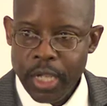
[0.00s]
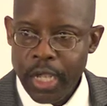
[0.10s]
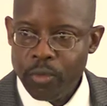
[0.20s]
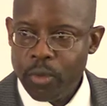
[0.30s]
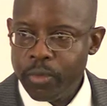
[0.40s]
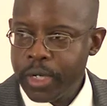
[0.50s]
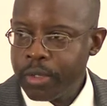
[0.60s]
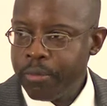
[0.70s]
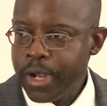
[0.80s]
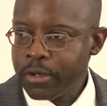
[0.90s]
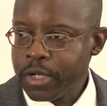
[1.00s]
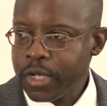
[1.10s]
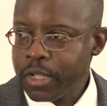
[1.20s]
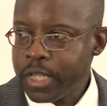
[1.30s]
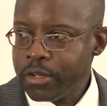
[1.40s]
and we're really proud to
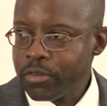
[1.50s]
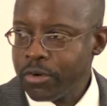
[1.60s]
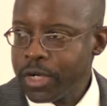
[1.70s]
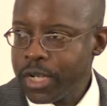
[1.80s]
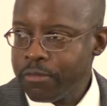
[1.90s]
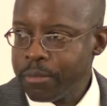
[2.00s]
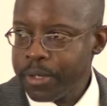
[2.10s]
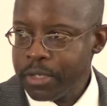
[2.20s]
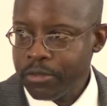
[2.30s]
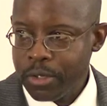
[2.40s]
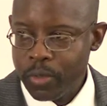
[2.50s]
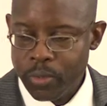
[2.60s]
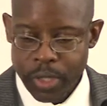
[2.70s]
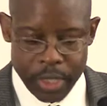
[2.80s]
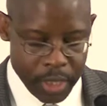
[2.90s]
tell that story every place that we
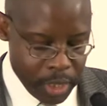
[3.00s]
went.